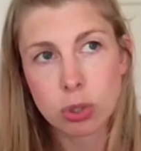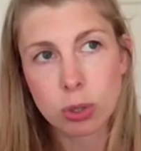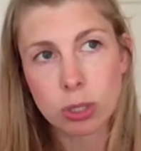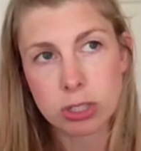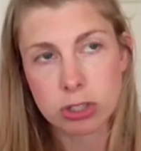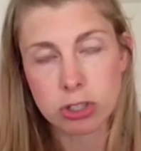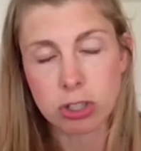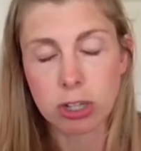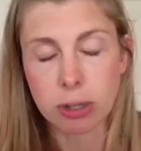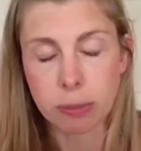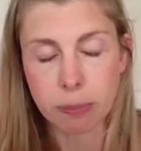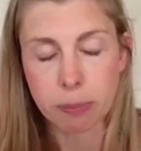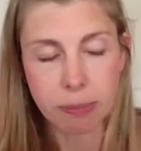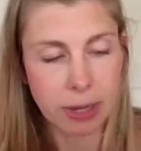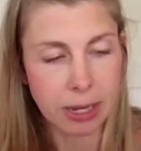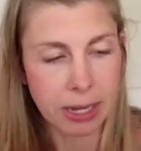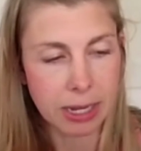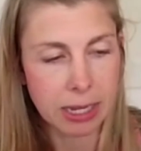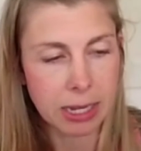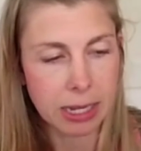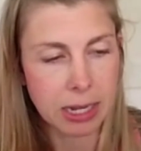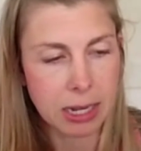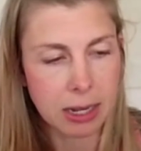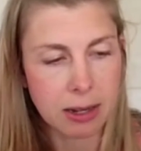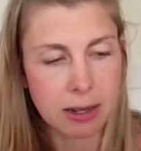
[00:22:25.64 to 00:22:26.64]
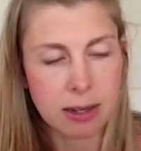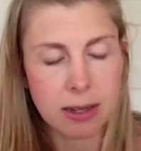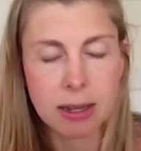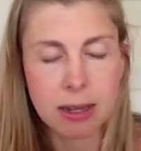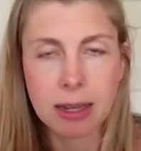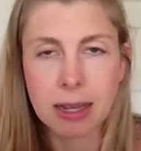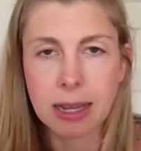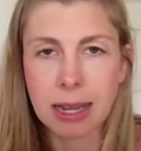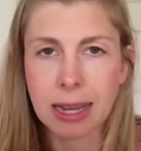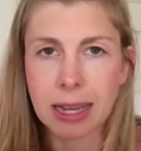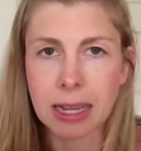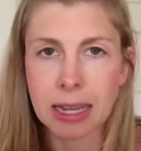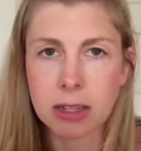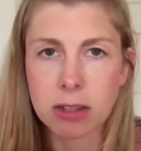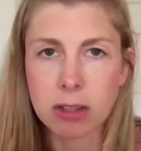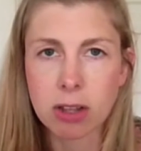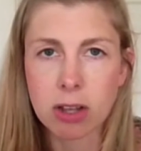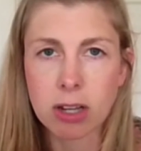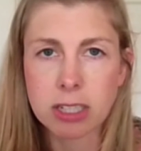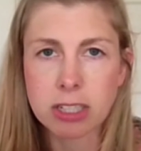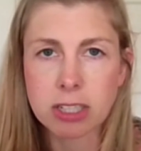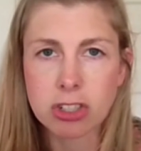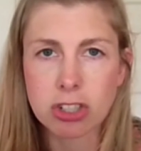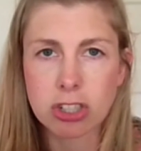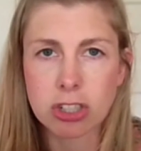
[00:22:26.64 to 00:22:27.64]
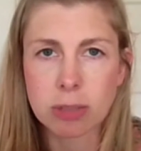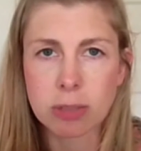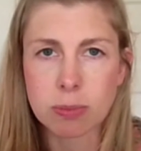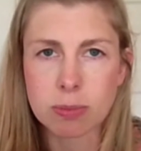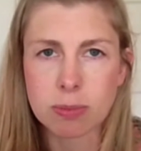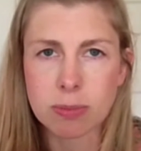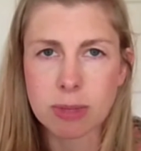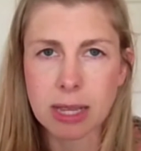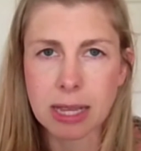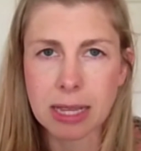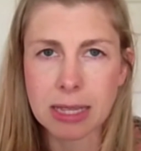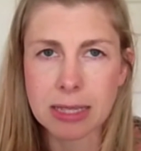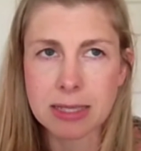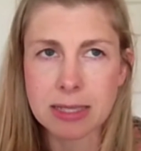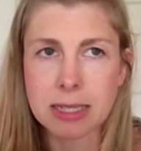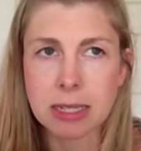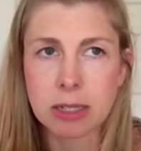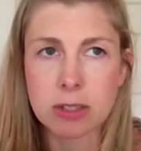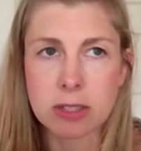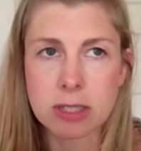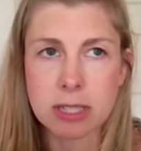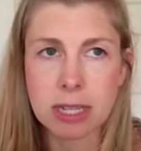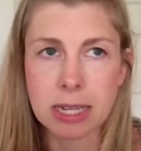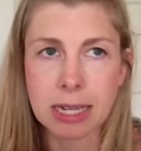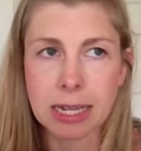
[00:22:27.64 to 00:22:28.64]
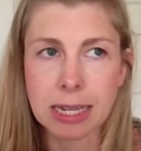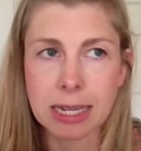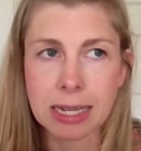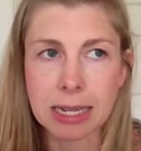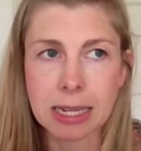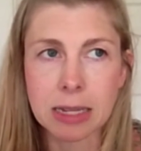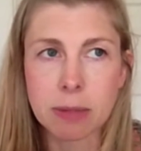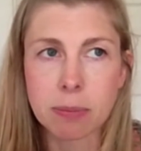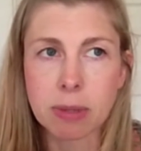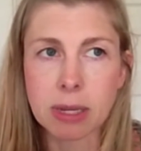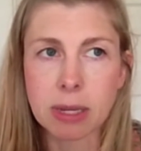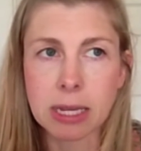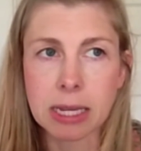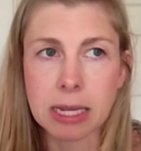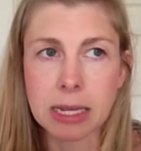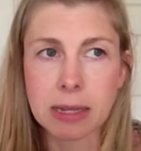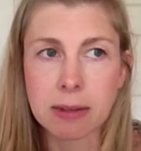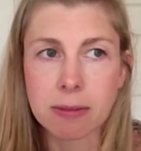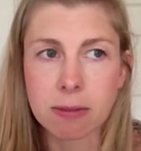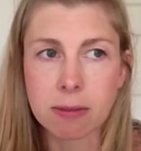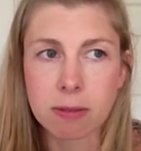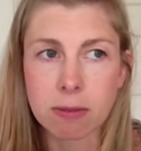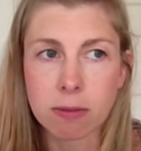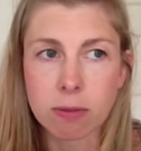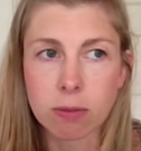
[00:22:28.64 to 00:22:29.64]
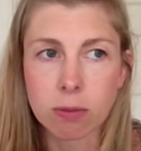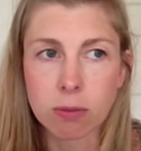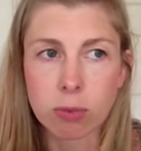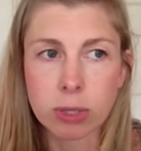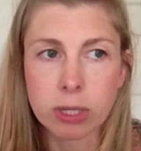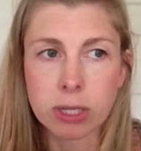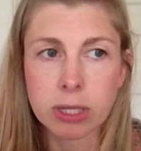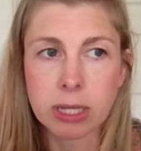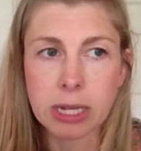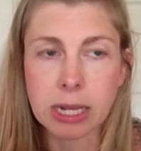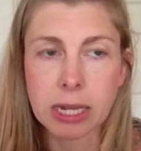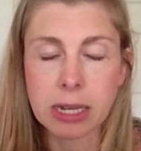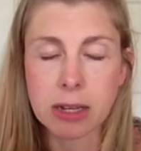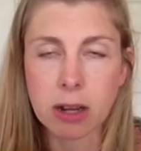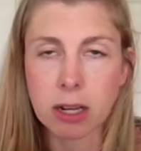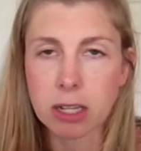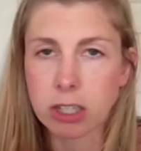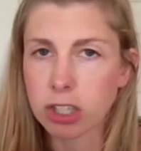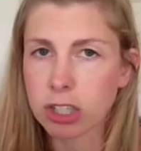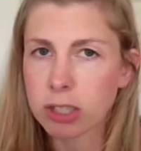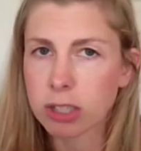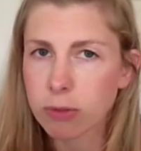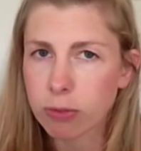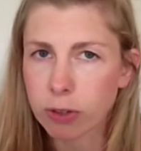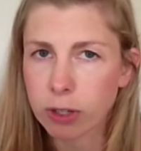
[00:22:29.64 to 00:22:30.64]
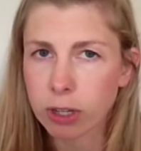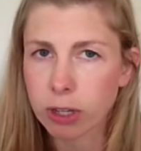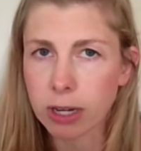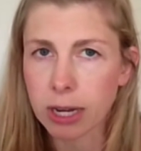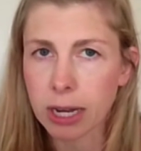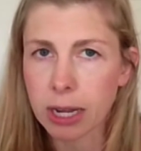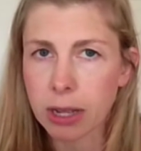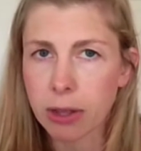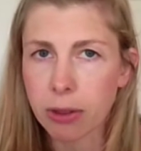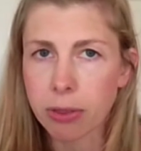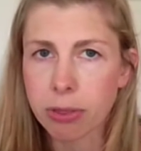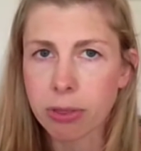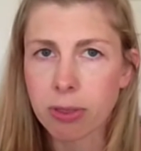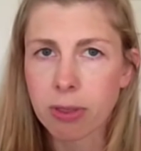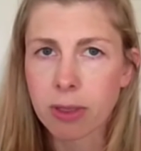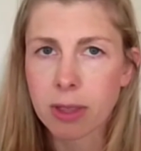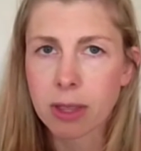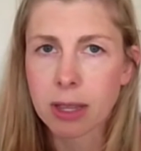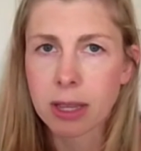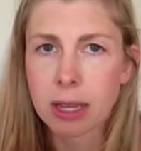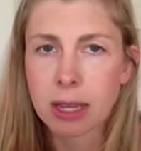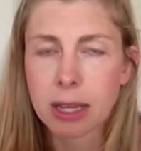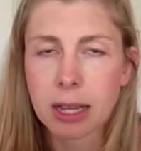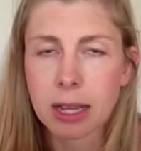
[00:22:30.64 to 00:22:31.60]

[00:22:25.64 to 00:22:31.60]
short term, but in long term, it sounds like it can be really not good for your health.